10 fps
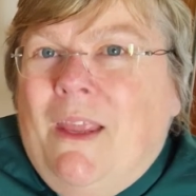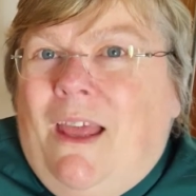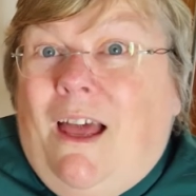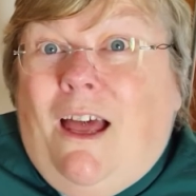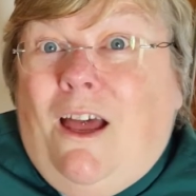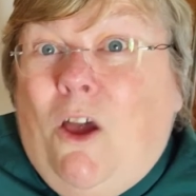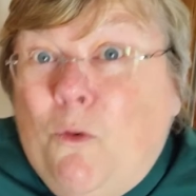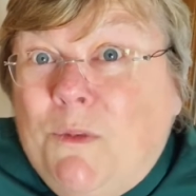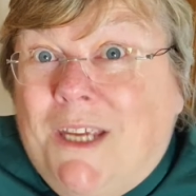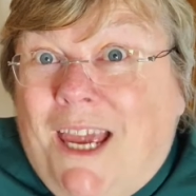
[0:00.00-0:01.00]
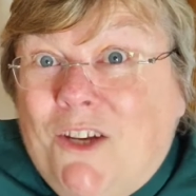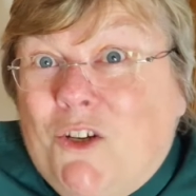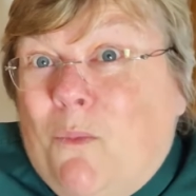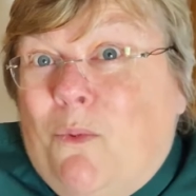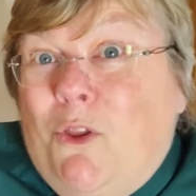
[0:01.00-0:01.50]
I hope to catch
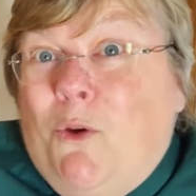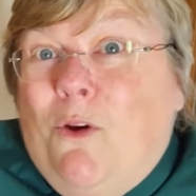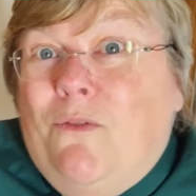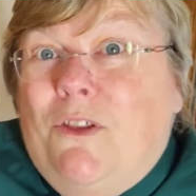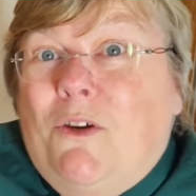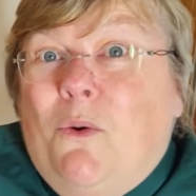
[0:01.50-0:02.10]
up with you over the